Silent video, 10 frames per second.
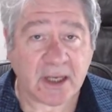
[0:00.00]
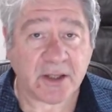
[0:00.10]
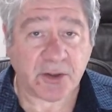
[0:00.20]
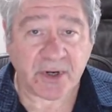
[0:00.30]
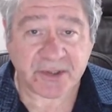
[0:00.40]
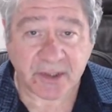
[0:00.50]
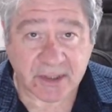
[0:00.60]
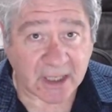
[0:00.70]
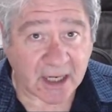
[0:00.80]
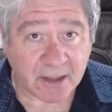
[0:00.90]
The rest of the
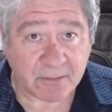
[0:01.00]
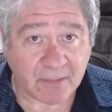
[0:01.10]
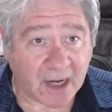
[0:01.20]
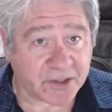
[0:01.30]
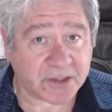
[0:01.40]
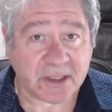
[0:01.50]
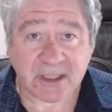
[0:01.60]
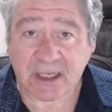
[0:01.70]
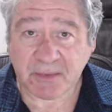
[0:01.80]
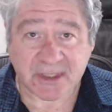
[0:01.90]
time, I just need to
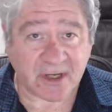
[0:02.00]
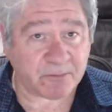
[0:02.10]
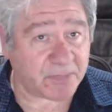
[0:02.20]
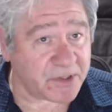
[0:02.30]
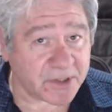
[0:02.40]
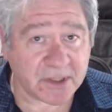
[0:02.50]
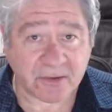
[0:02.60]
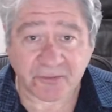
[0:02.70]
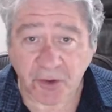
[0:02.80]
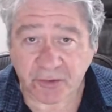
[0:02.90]
keep myself busy
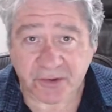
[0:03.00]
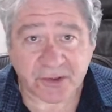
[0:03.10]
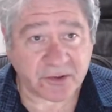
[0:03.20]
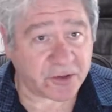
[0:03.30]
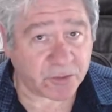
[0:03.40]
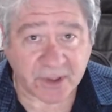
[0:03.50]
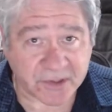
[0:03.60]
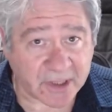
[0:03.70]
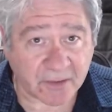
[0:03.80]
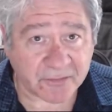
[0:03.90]
and focused and doing
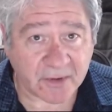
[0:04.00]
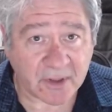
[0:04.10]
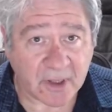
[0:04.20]
stuff